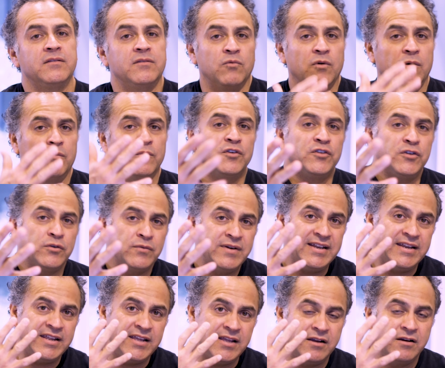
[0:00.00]
What we're
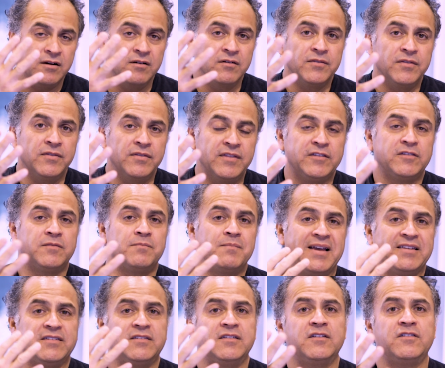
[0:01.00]
doing here, this
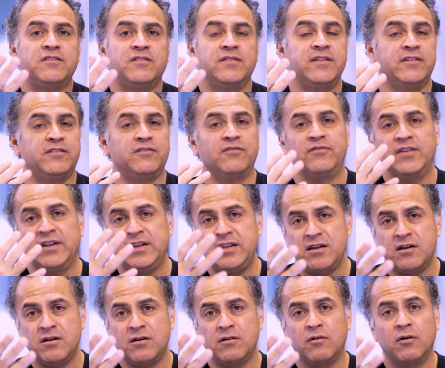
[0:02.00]
message, this
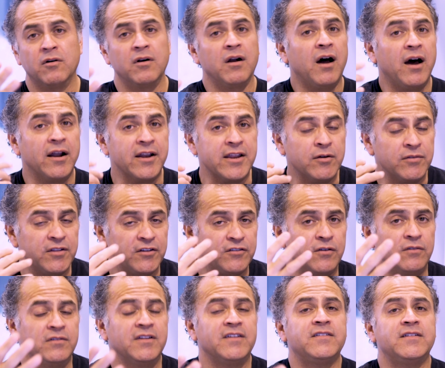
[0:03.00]
video or audio that
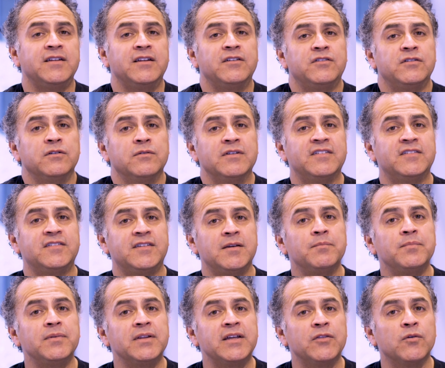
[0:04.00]
you're listening to, is
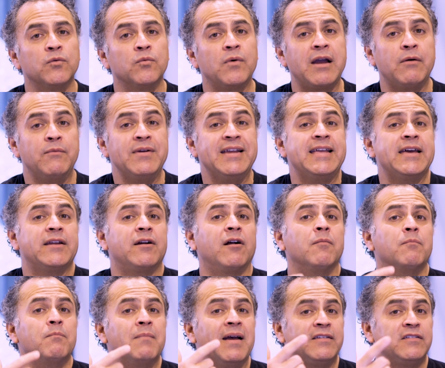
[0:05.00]
simply the way we get
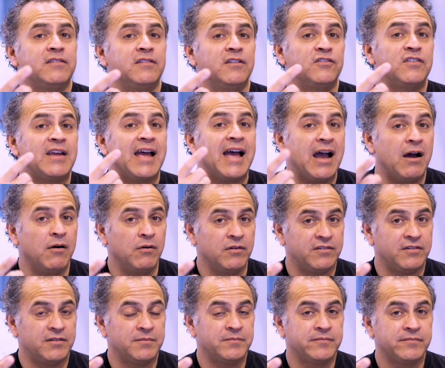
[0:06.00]
our message
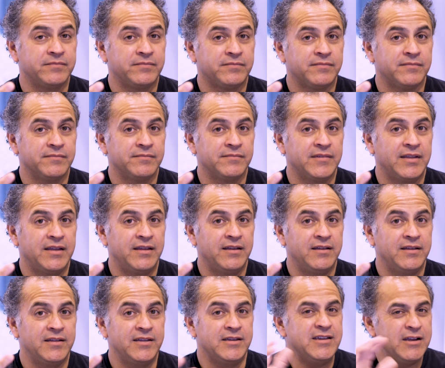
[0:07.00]
out.
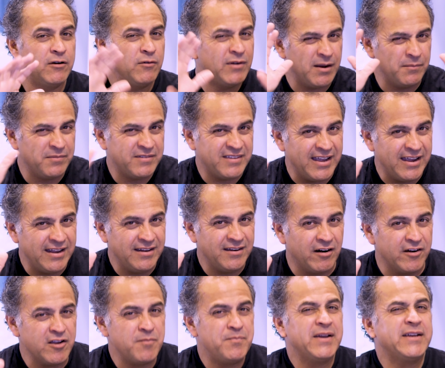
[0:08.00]
You hear what I'm saying?
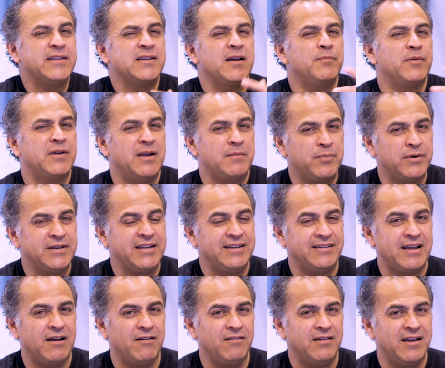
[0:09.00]
Are you picking up what I'm putting
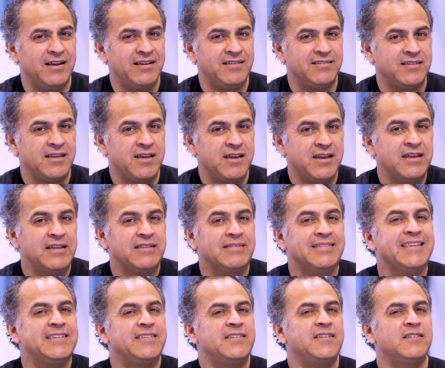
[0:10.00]
down, guys?
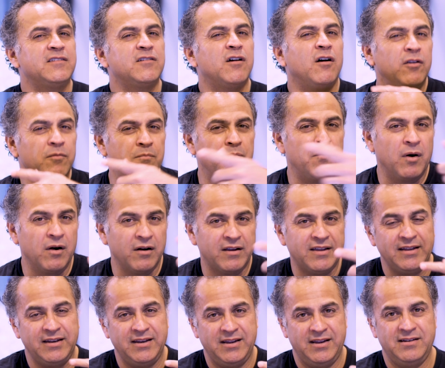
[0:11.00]
This is called
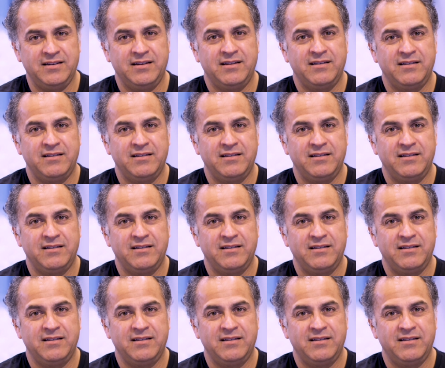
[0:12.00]
marketing.